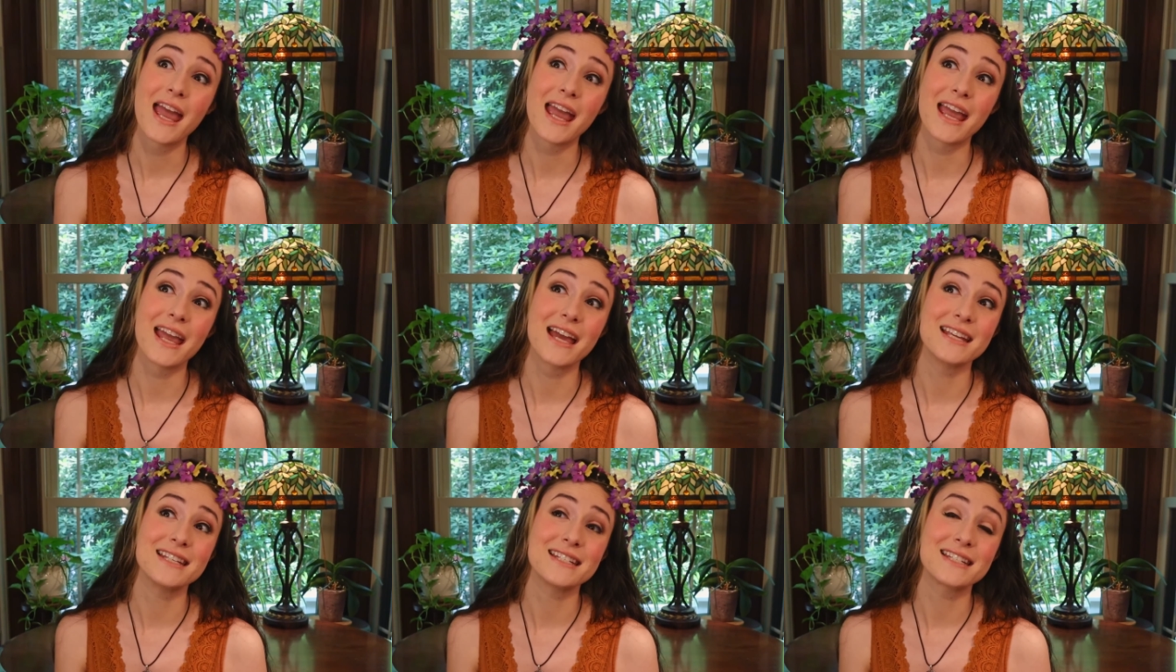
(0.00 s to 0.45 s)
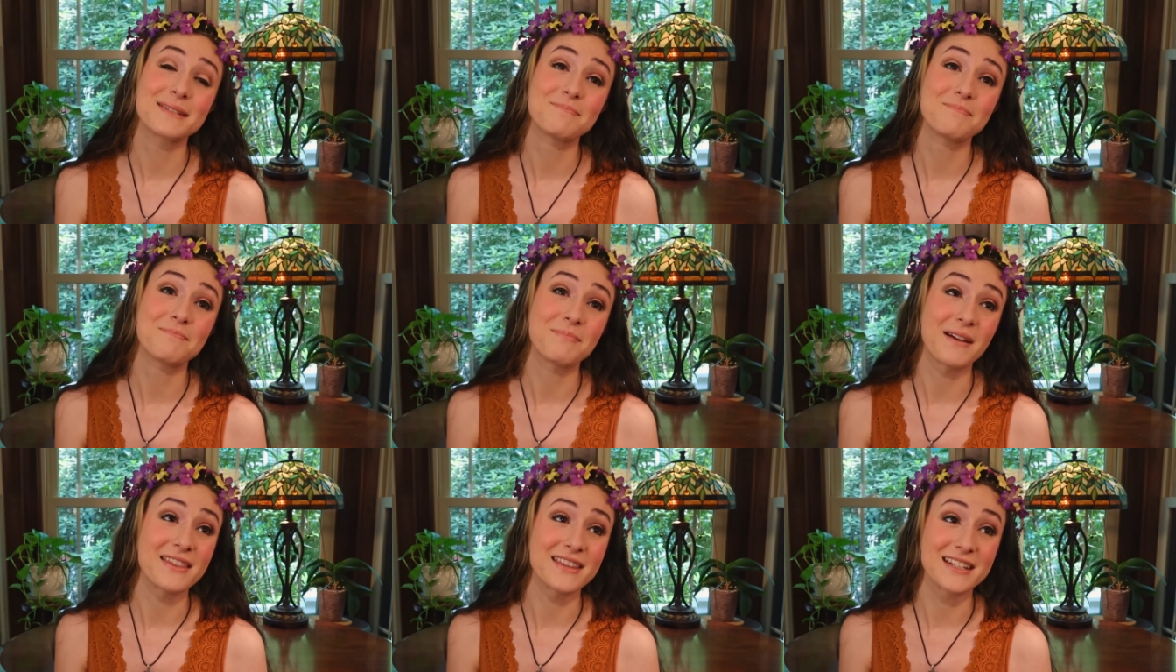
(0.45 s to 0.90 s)
and
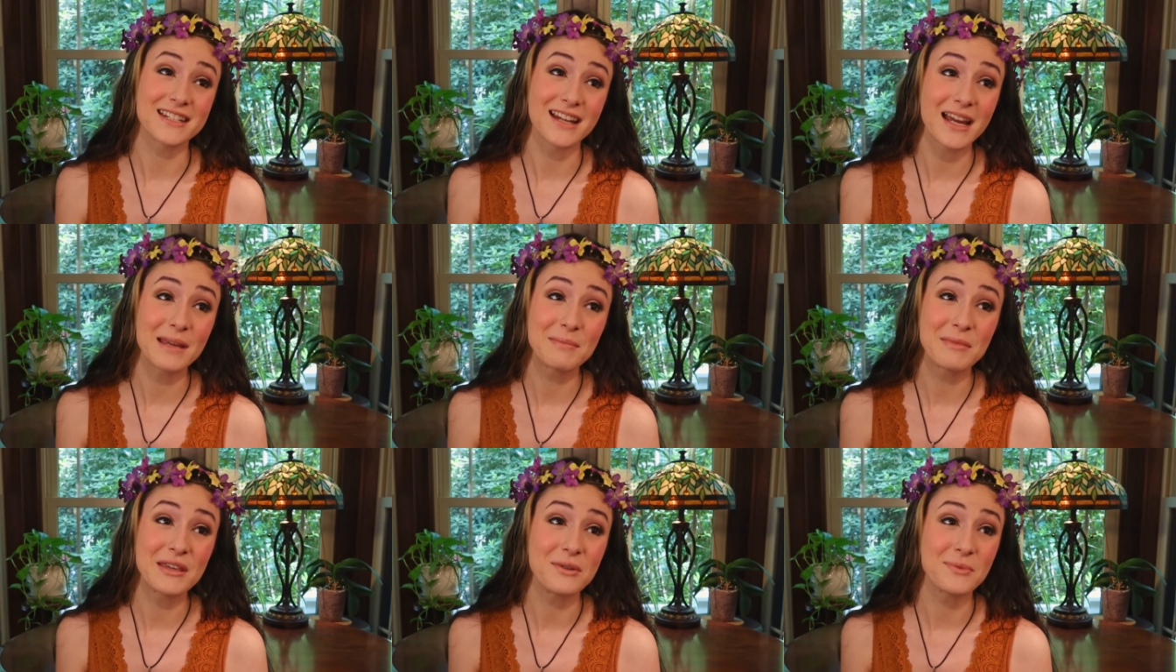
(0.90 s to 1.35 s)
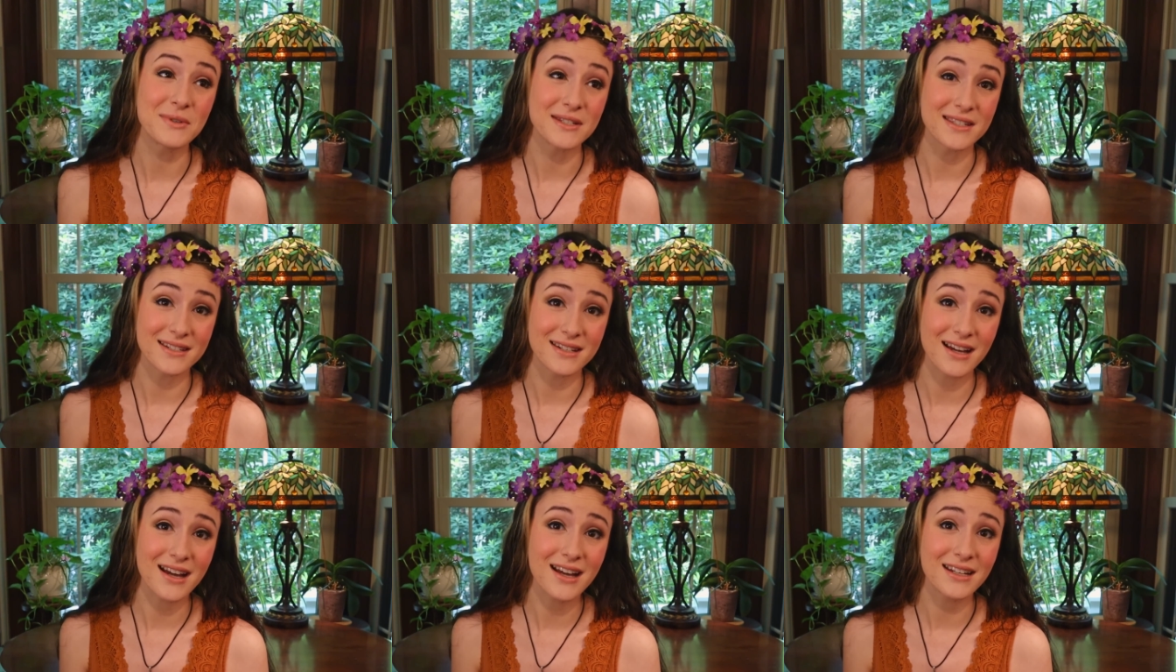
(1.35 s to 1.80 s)
by the time he
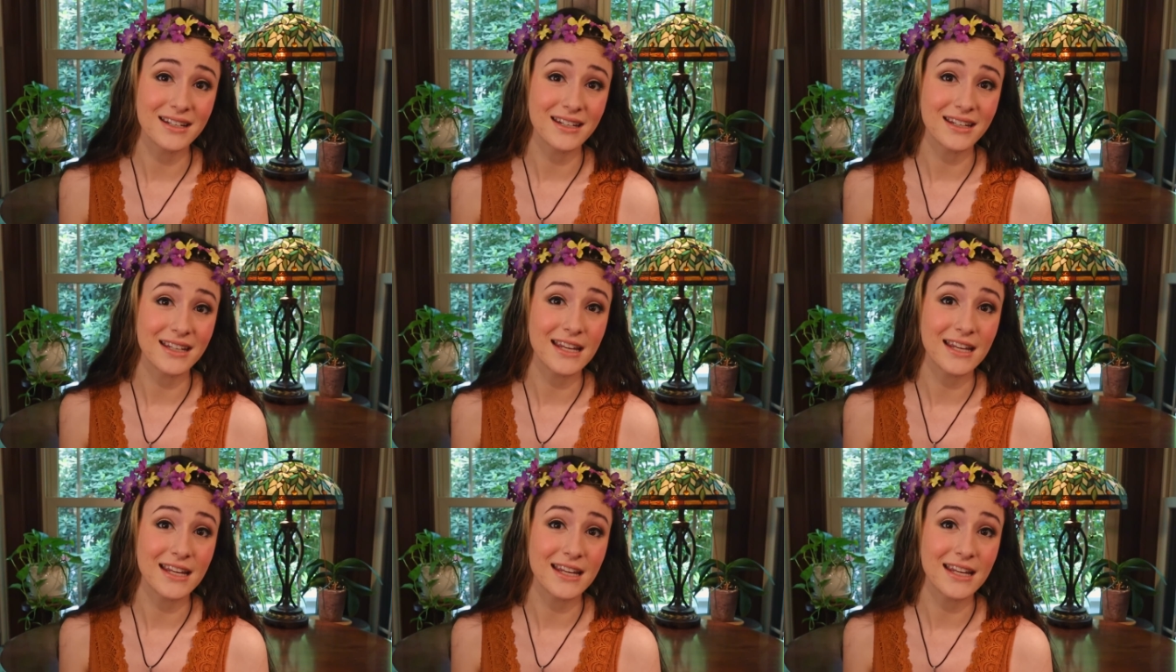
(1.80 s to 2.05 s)
was done,